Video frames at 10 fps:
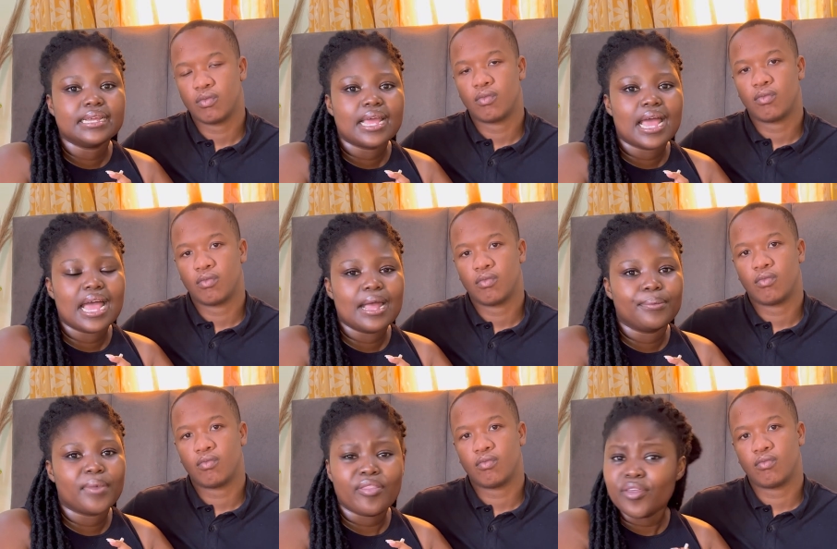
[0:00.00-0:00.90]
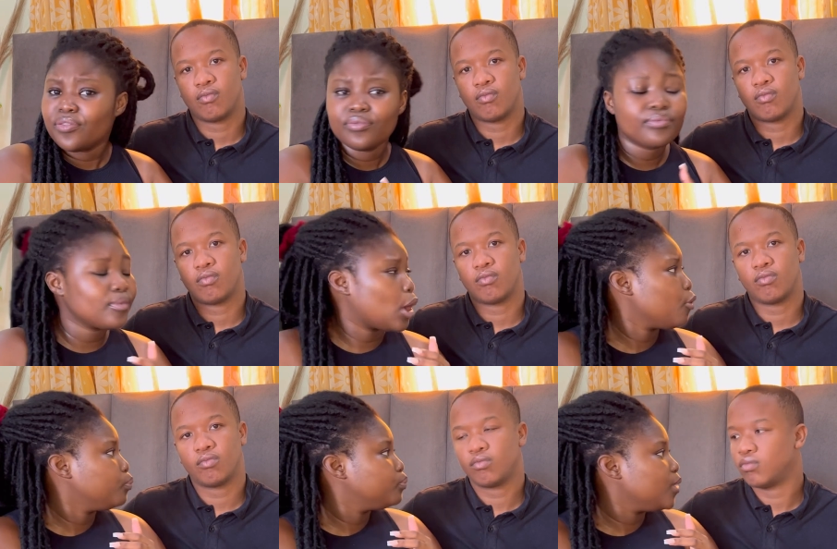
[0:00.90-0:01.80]
Speaker 1: Um, and then
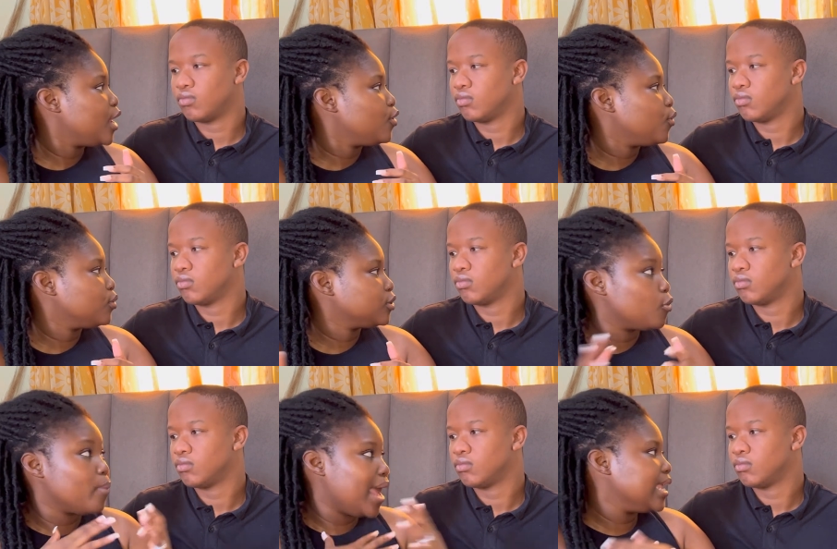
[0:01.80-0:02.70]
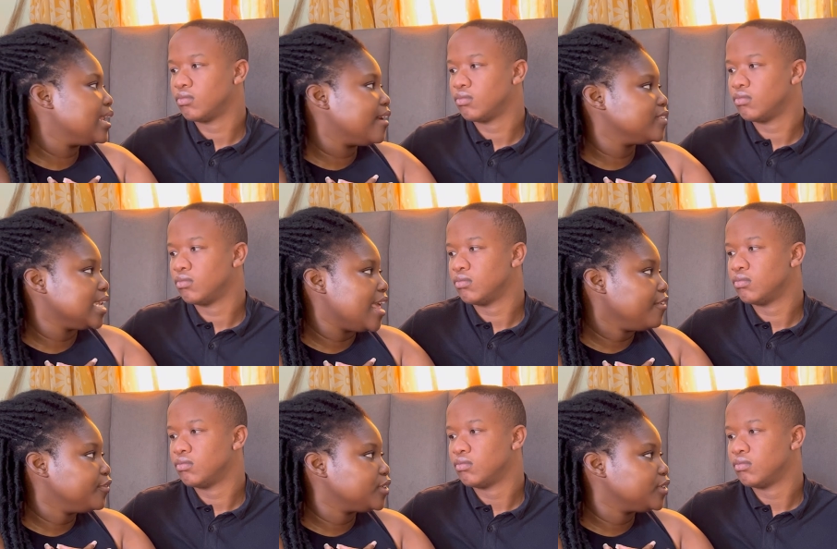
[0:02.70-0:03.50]
our in-laws or my in-laws left mm